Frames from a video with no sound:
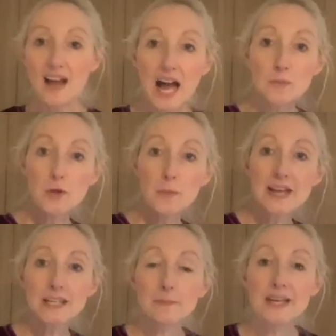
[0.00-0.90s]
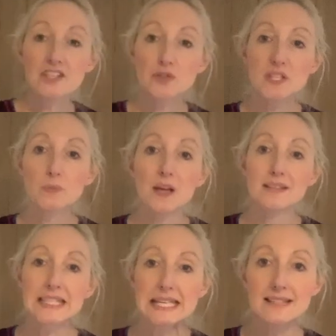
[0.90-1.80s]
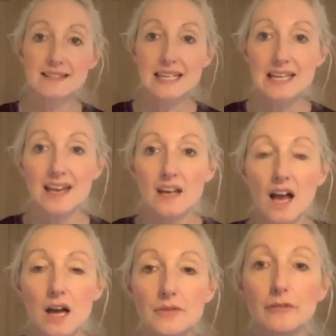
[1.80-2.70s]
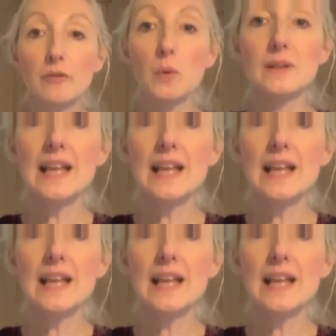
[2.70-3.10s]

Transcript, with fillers: I will put in a picture as well so you can see uh, the full